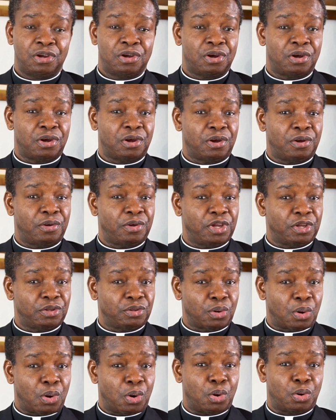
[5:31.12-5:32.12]
in
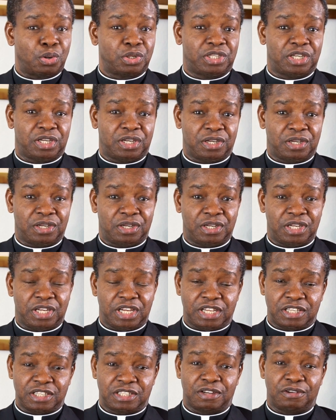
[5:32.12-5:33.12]
all the
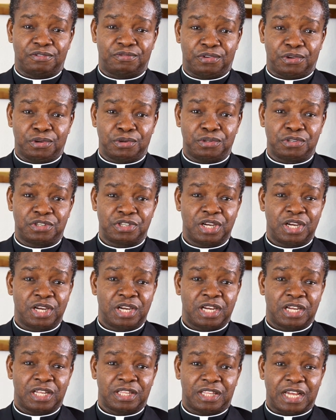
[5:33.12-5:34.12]
interviews,
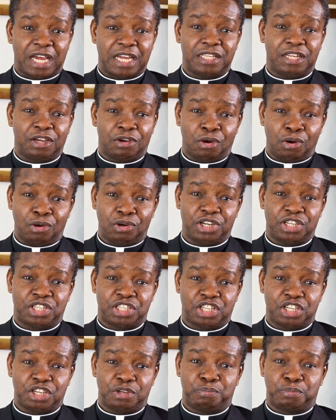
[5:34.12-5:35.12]
that the Holy
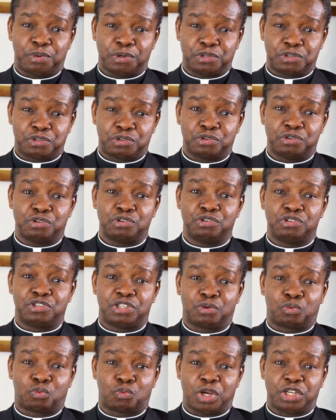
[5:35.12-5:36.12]
See pursues
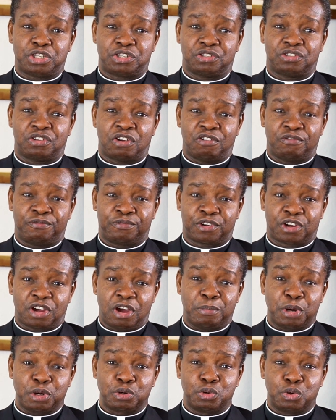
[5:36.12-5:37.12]
the question of
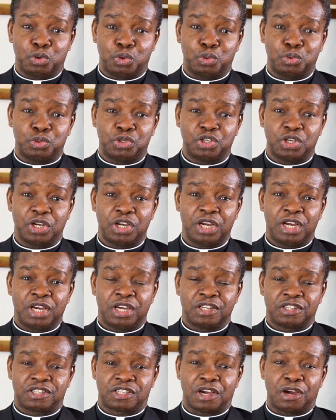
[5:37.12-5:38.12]
common good.
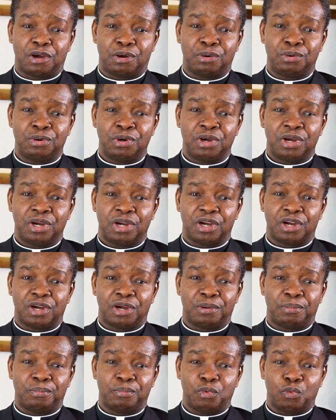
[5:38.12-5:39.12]
So
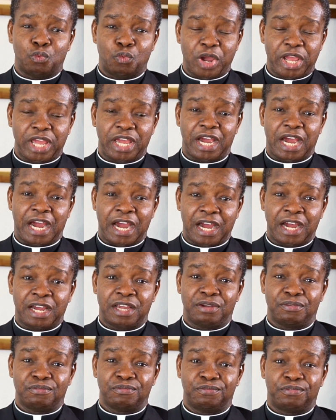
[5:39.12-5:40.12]
we are
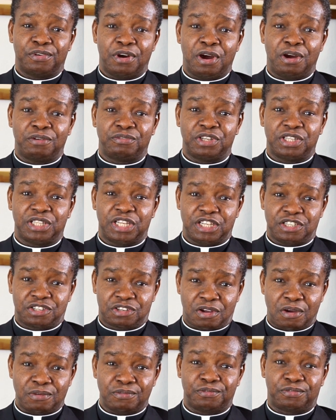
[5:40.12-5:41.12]
involved in these
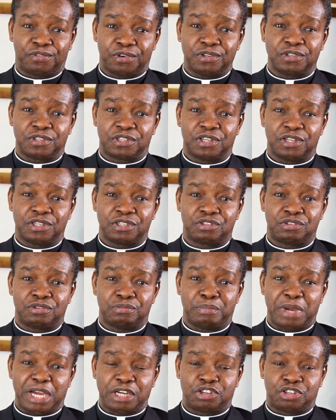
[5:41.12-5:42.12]
conferences to
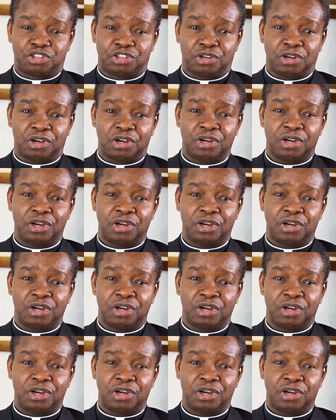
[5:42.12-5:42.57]
make sure